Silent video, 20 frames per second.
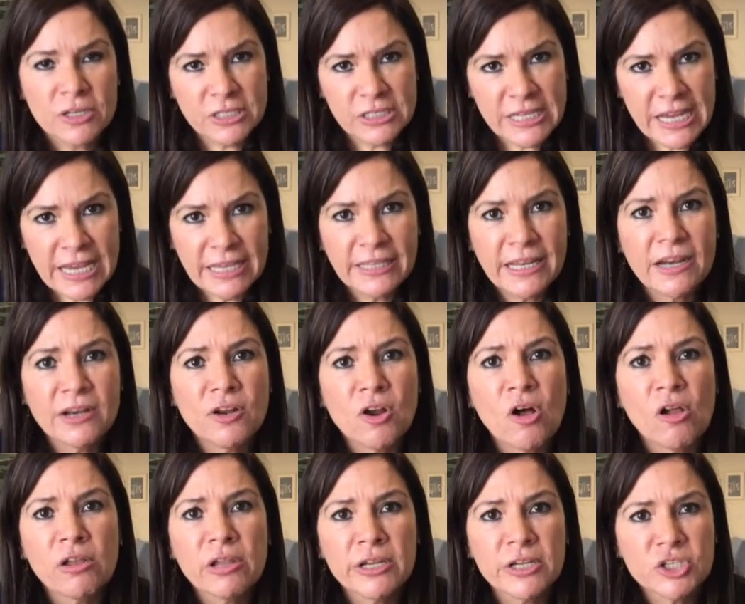take that
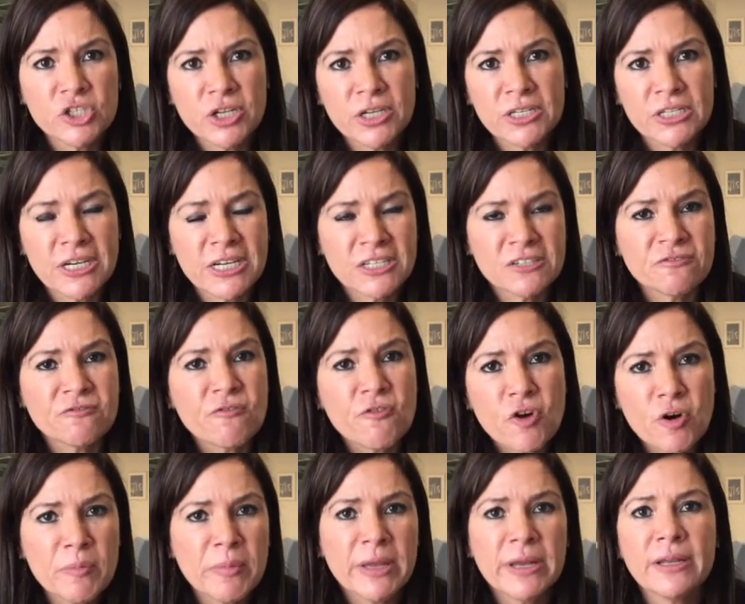knowledge and
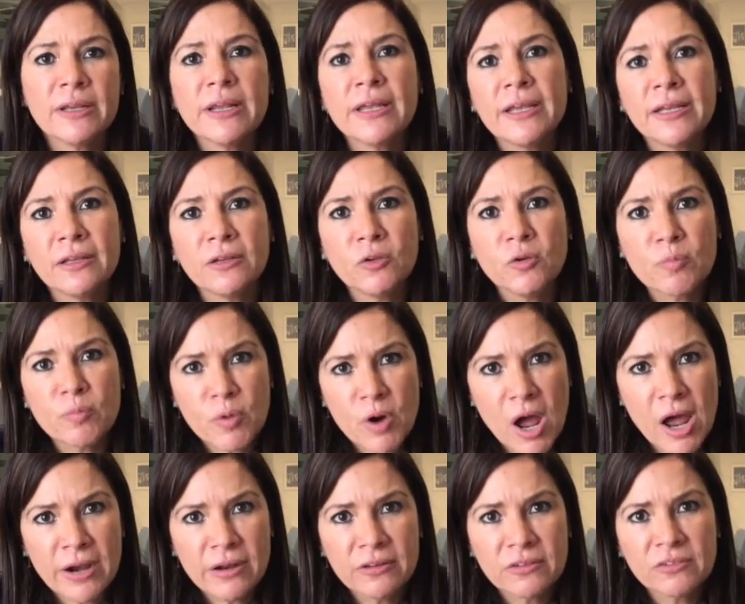transform it in new
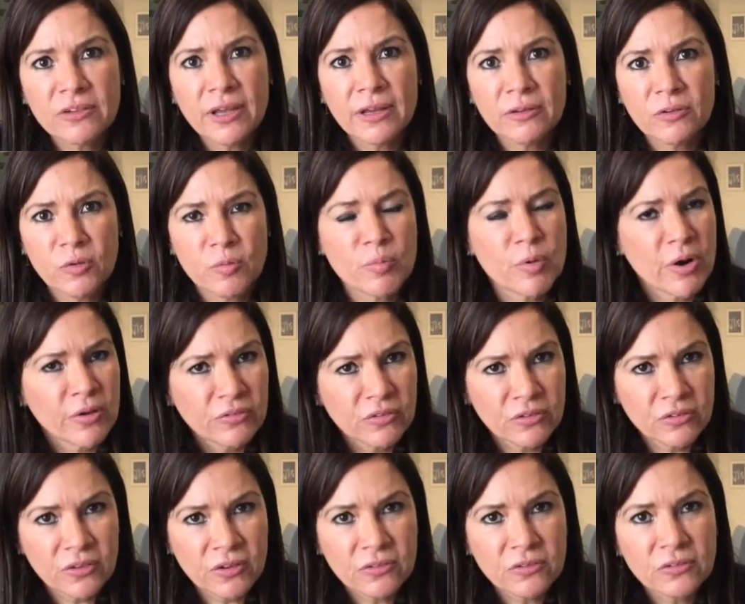products and new
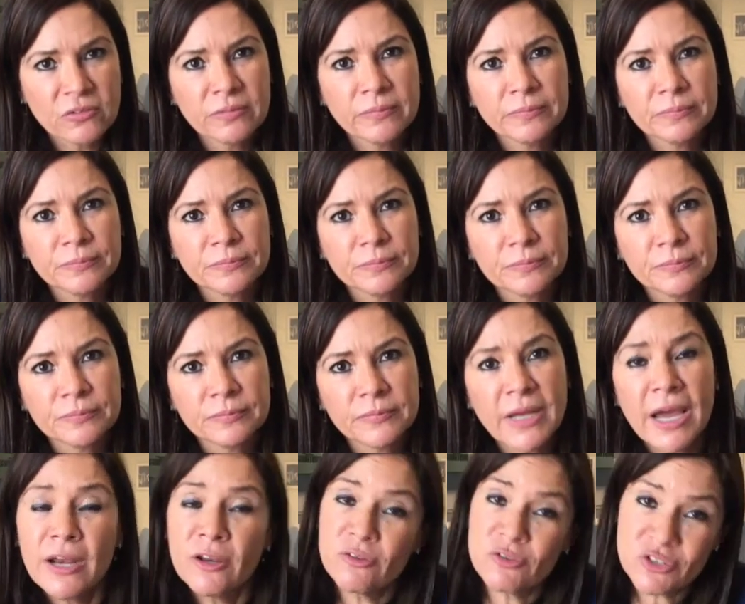processes,
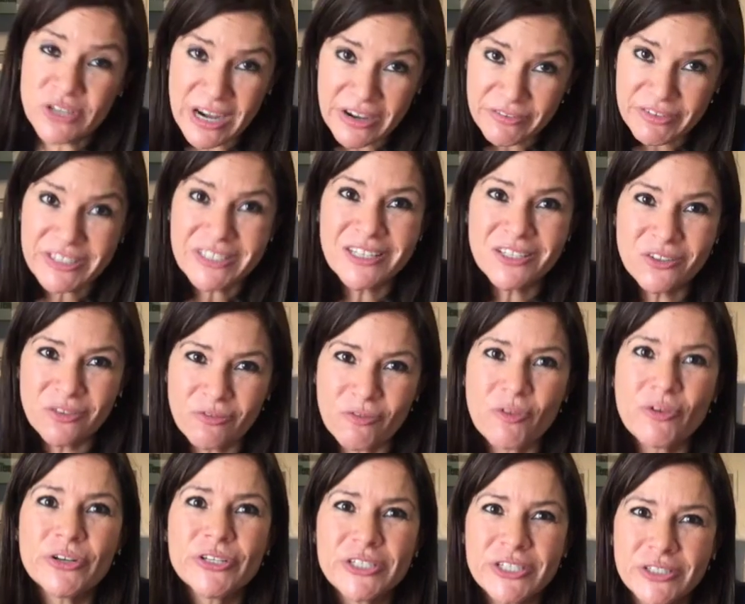and new services, of
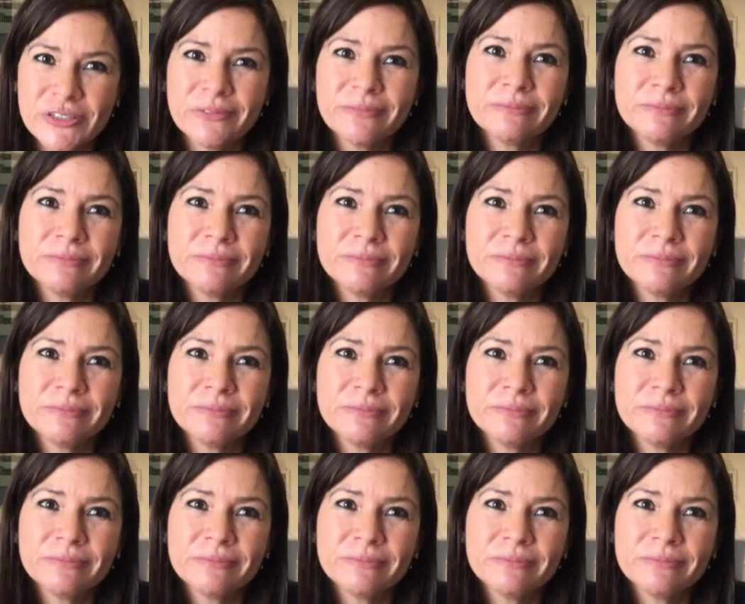course, too.